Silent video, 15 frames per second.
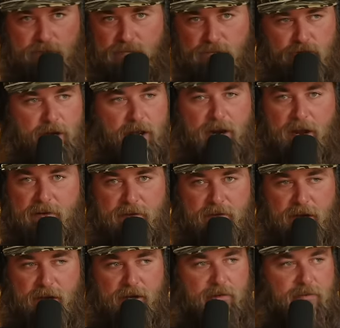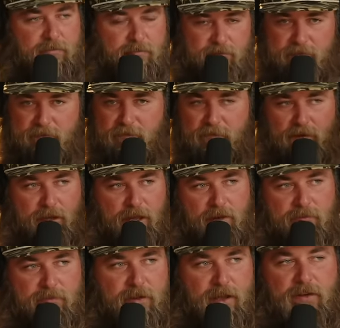shout out to Dane.
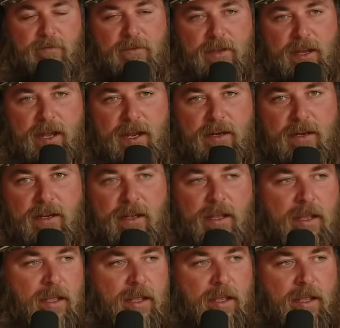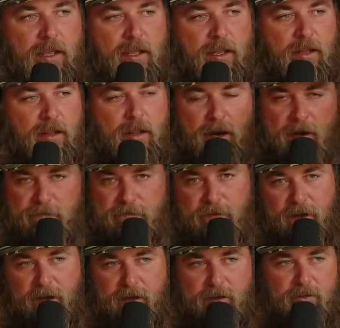Love hunting with Dane. A lot of
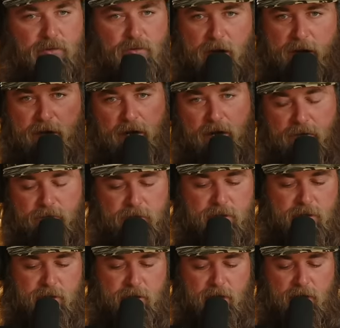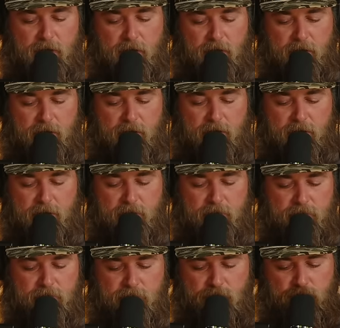fun. Great host. Uh,
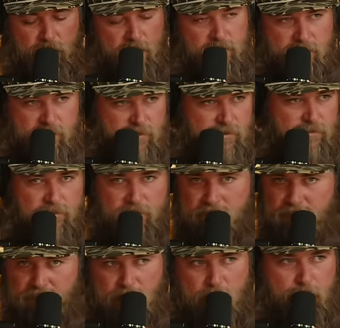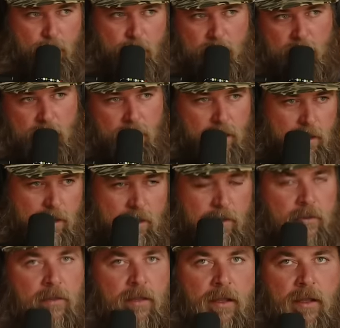Justin, my boy.
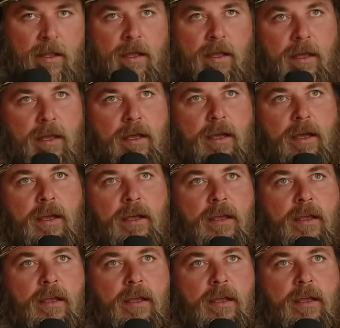Uh,